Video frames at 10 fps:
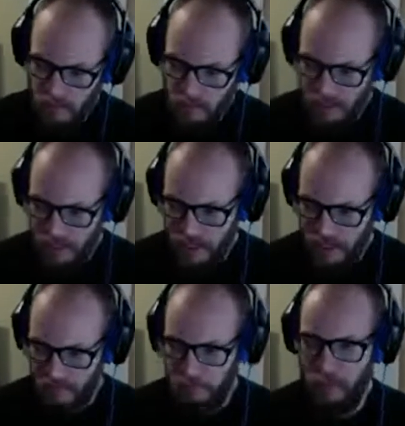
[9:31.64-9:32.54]

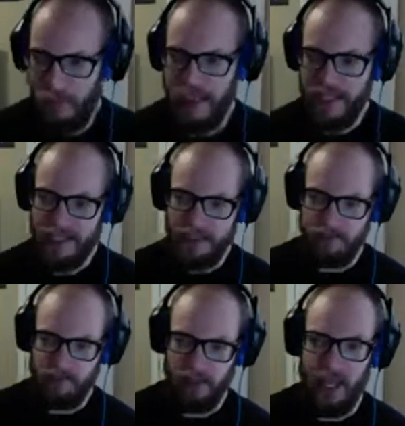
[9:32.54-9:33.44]
But
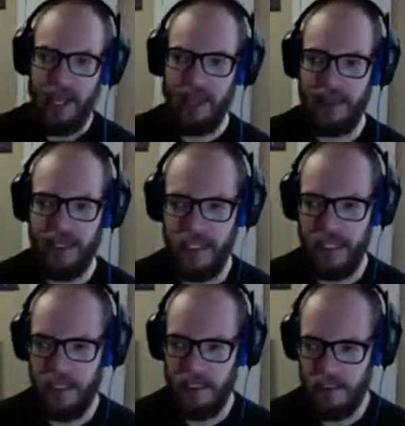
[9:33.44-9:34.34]
I
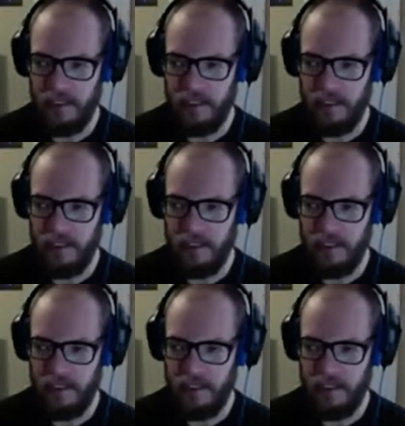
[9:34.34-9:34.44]
think,